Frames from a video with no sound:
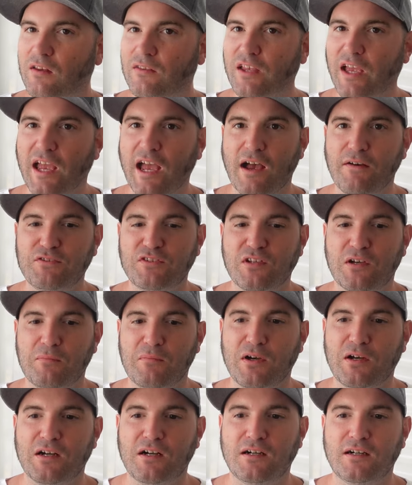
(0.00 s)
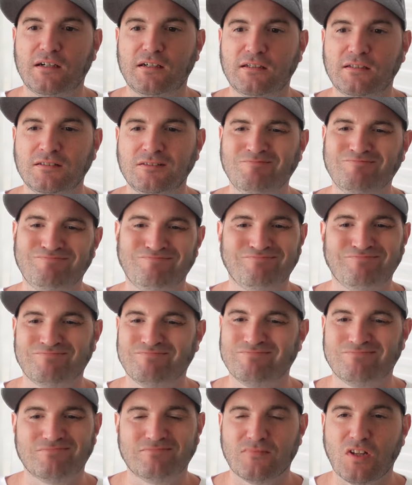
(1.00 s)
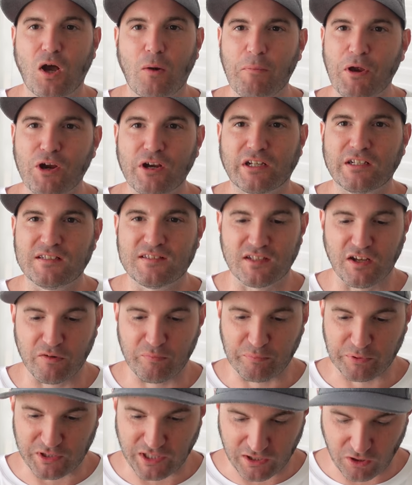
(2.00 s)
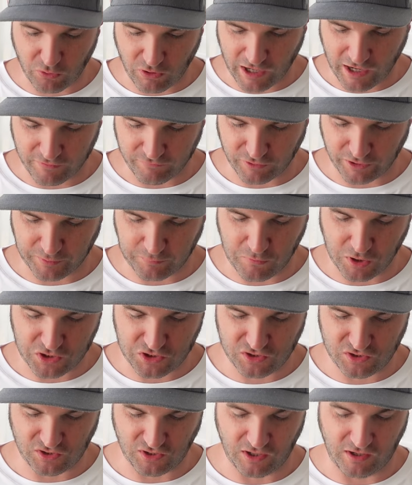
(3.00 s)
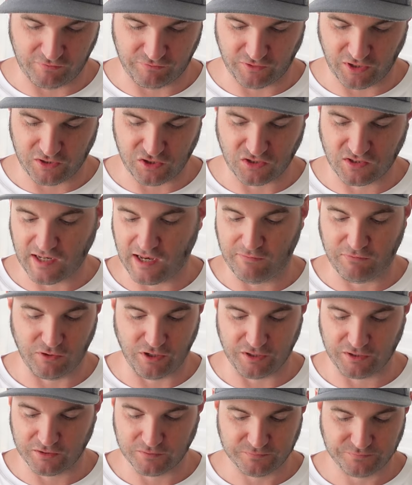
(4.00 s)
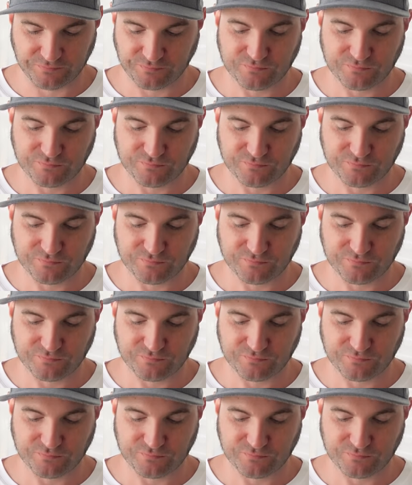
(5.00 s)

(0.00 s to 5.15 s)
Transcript: they have some uh, American stuff but they don't have like much stuff they just have like